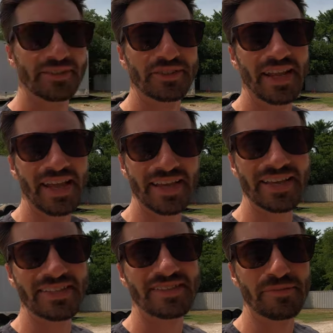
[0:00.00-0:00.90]
Today
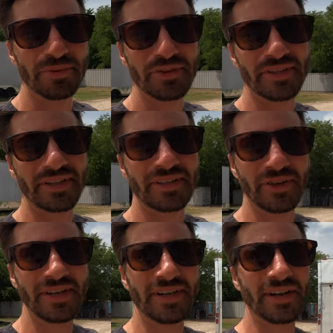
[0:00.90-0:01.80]
is the Blues on the
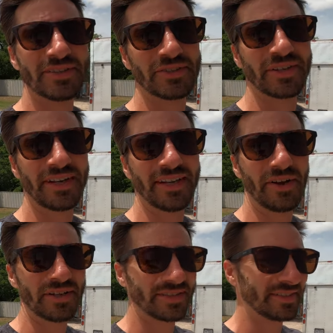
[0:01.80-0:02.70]
Green concert in
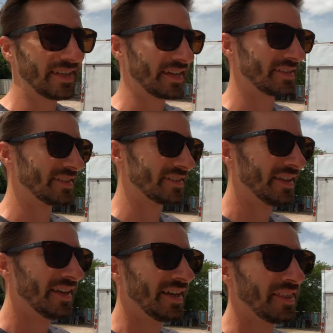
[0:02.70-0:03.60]
Austin, Texas.
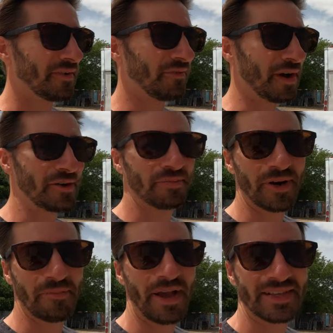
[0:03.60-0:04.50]
The final
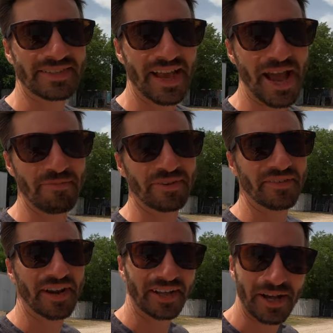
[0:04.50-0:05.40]
prep has to happen.
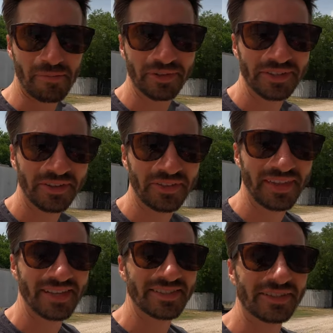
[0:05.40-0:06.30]
I've got a couple little
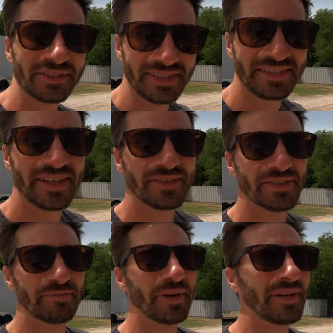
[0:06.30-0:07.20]
things, little
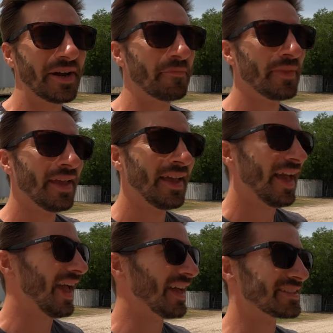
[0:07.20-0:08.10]
details to button up
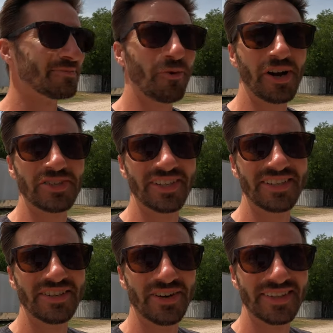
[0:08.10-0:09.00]
and some washing
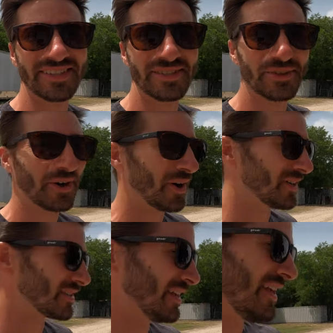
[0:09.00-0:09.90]
to do on these two cars.